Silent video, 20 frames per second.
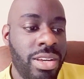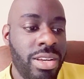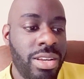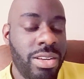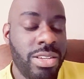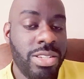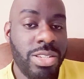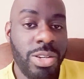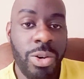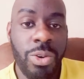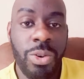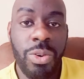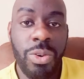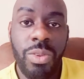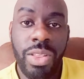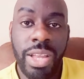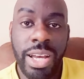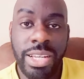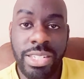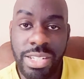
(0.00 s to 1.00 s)
So
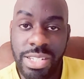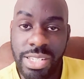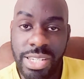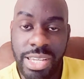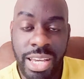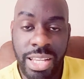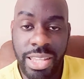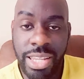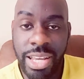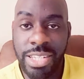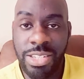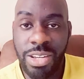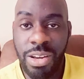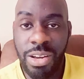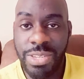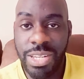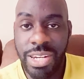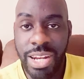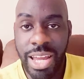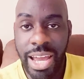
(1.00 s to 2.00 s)
let's just kick things off
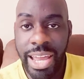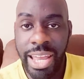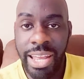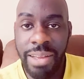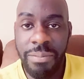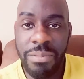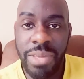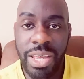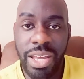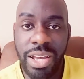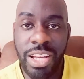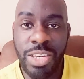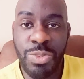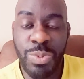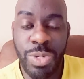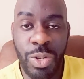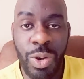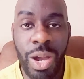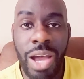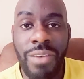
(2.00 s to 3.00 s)
tonight because we
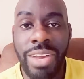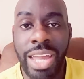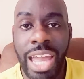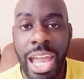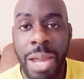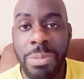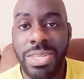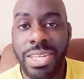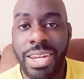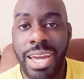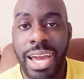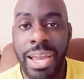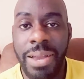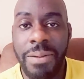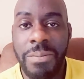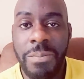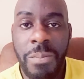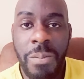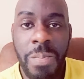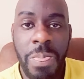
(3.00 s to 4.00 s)
do have a game tonight.
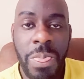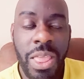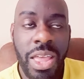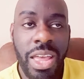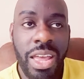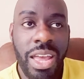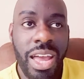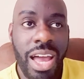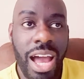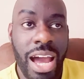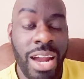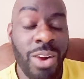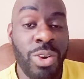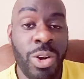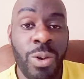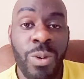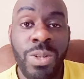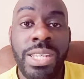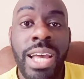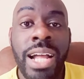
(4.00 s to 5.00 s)
I don't
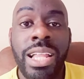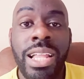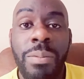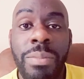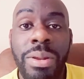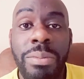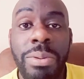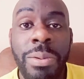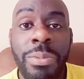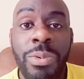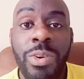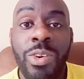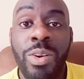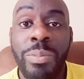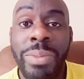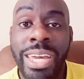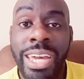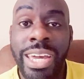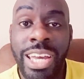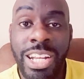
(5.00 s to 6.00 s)
know exactly how many people are going to
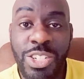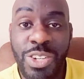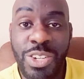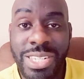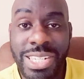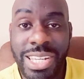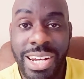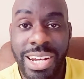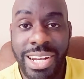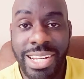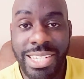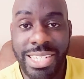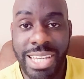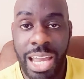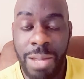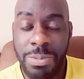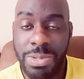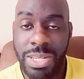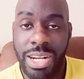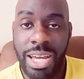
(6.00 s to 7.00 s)
be interested in this
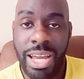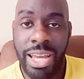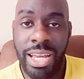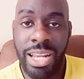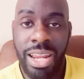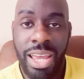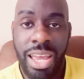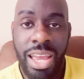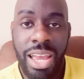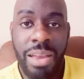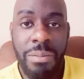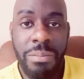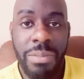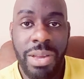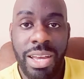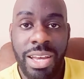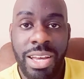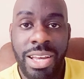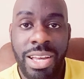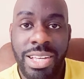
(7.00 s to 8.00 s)
game tonight
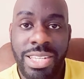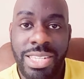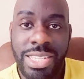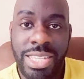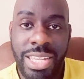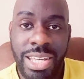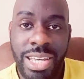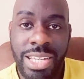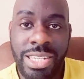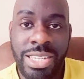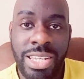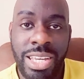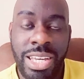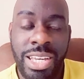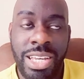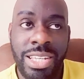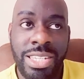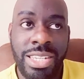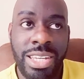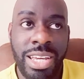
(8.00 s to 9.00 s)
because this
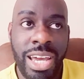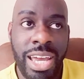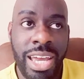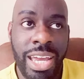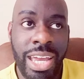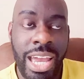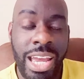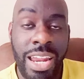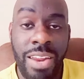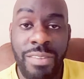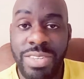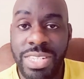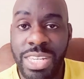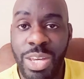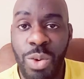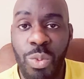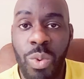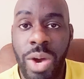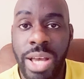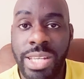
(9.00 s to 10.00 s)
is a
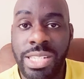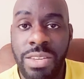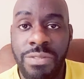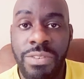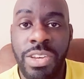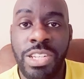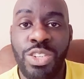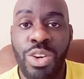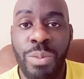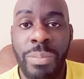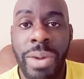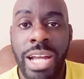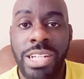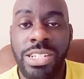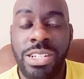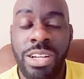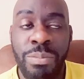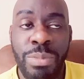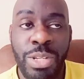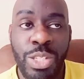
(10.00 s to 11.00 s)
NFC West divisional
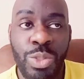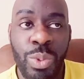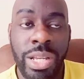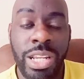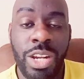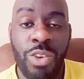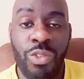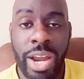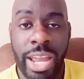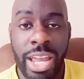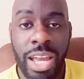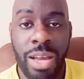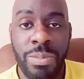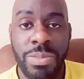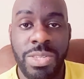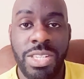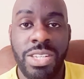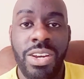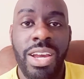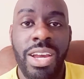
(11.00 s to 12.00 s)
matchup between the
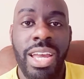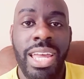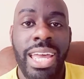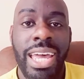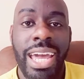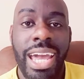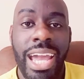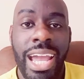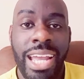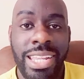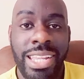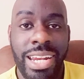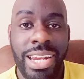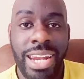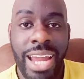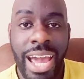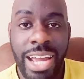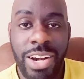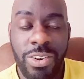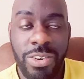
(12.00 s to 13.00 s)
Rams and the
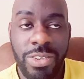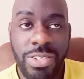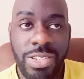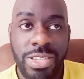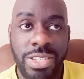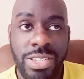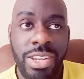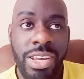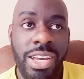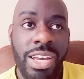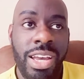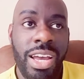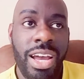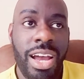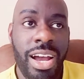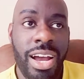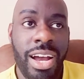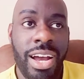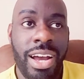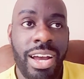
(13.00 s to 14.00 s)
Niners.
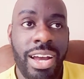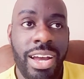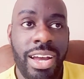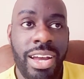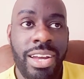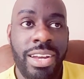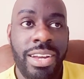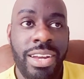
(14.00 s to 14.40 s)
Uh,